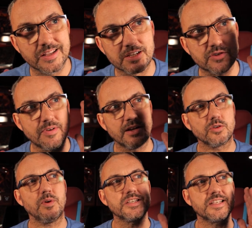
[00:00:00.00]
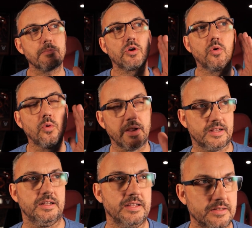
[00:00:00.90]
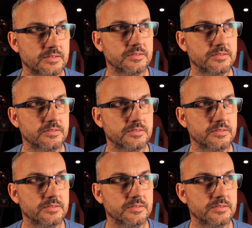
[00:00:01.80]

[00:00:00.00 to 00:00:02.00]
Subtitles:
things around at West Ham quickly.